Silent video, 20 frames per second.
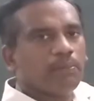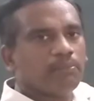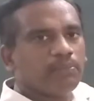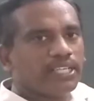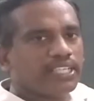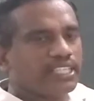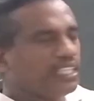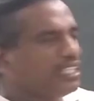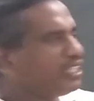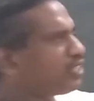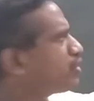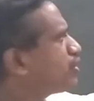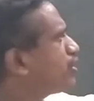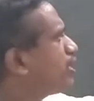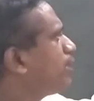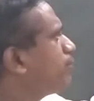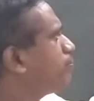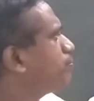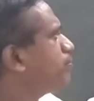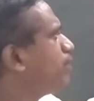
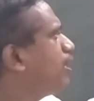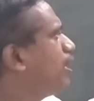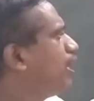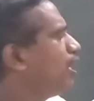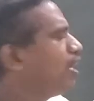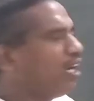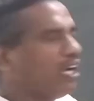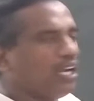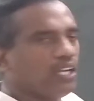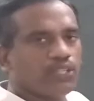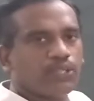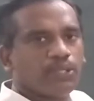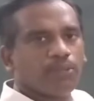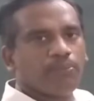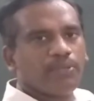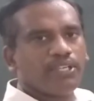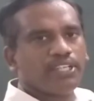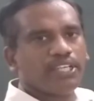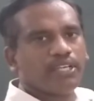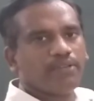magnesium,
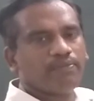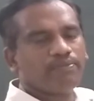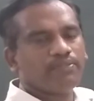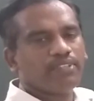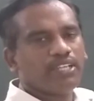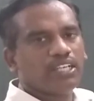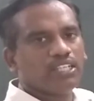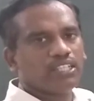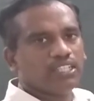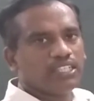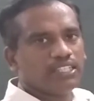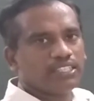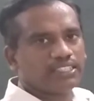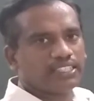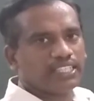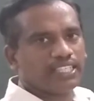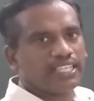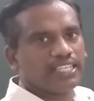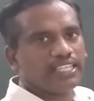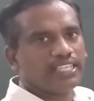aluminum,
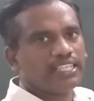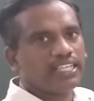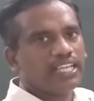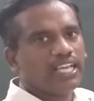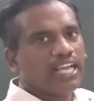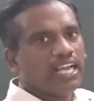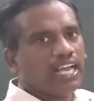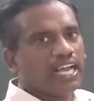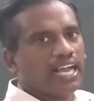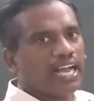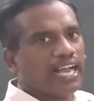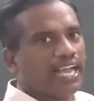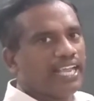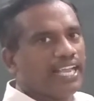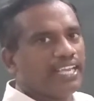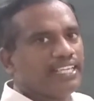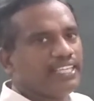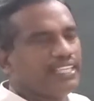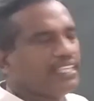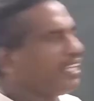zinc,
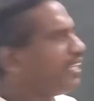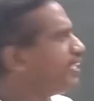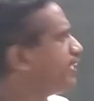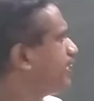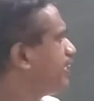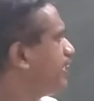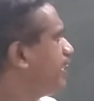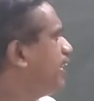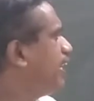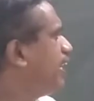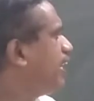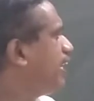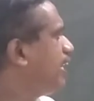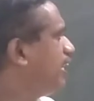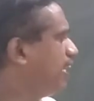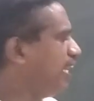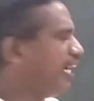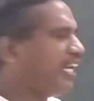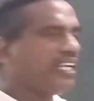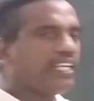iron,
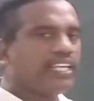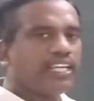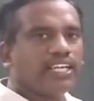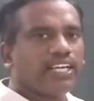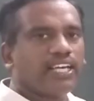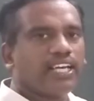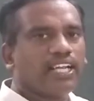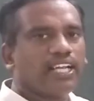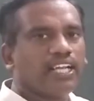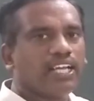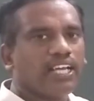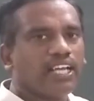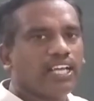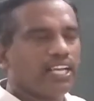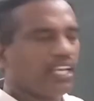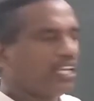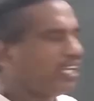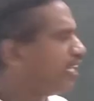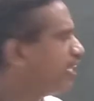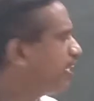lead,
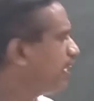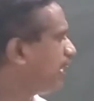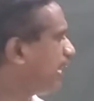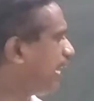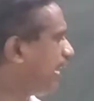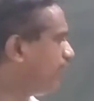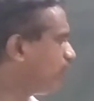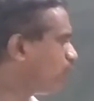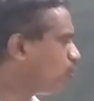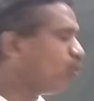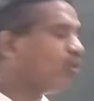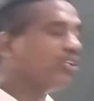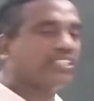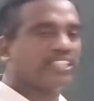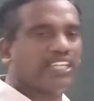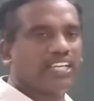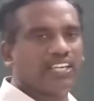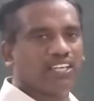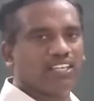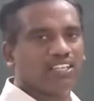
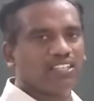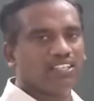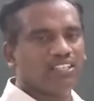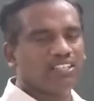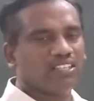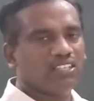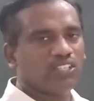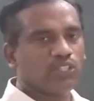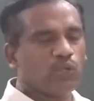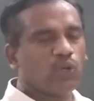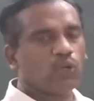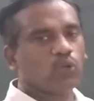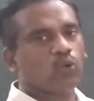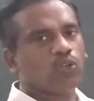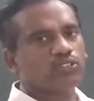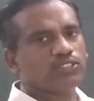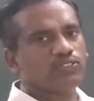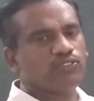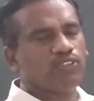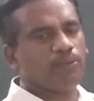hydrogen. Your
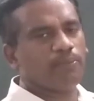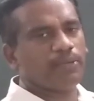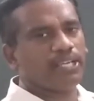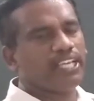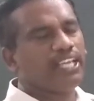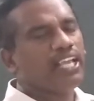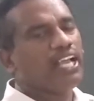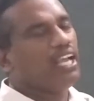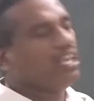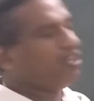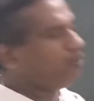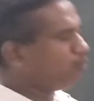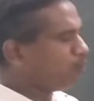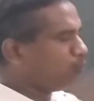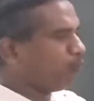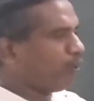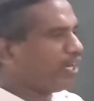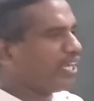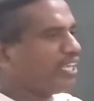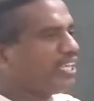question will be,
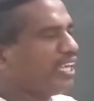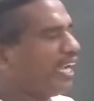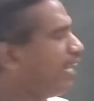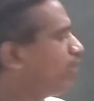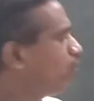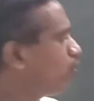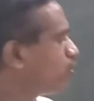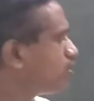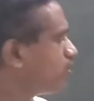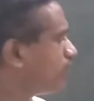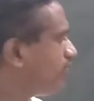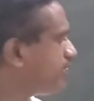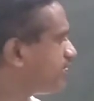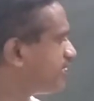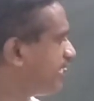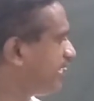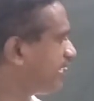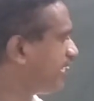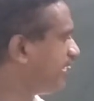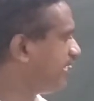why hydrogen was
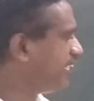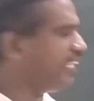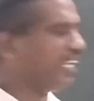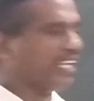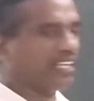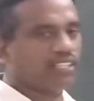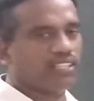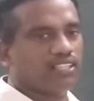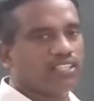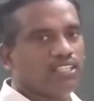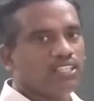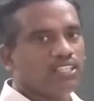taken here?